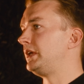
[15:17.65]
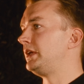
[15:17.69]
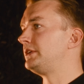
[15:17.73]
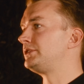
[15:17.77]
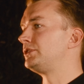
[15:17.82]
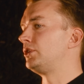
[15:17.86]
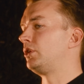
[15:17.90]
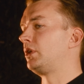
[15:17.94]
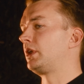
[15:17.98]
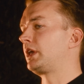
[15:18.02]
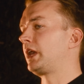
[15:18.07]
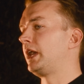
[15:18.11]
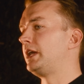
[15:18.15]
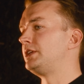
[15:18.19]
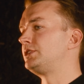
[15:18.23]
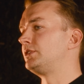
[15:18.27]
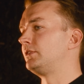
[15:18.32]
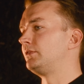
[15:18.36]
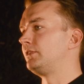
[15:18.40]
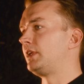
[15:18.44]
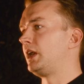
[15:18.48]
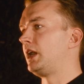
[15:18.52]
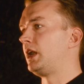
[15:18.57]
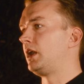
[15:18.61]
It's not a case
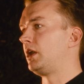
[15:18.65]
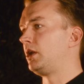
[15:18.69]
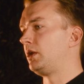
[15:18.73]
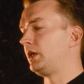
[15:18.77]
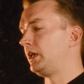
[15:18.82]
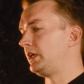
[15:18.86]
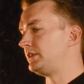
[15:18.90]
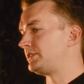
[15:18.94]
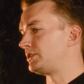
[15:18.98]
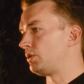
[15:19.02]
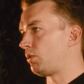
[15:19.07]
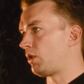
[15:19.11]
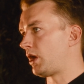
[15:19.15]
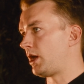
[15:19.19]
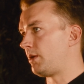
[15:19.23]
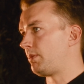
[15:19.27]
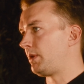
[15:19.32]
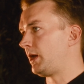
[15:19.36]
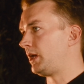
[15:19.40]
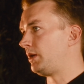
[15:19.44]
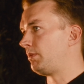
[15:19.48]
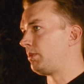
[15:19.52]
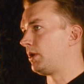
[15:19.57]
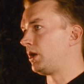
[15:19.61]
of now, here's the white
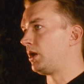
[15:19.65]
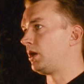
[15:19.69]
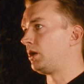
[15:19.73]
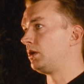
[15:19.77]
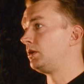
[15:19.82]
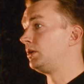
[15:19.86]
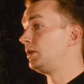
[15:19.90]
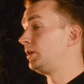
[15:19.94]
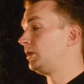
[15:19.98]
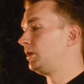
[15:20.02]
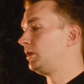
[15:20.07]
paper,